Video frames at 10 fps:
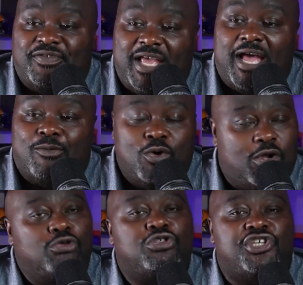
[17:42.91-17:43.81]
Yeah. Well,
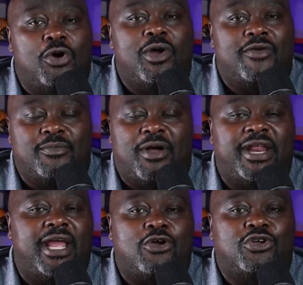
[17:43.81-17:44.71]
go show everybody
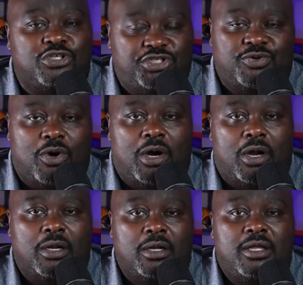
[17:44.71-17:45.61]
how good you
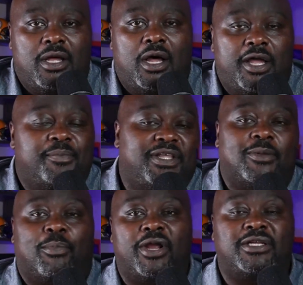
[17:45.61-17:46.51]
are and beat the
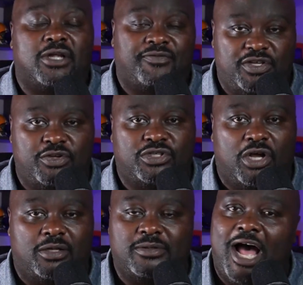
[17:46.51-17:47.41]
brakes off of Utah.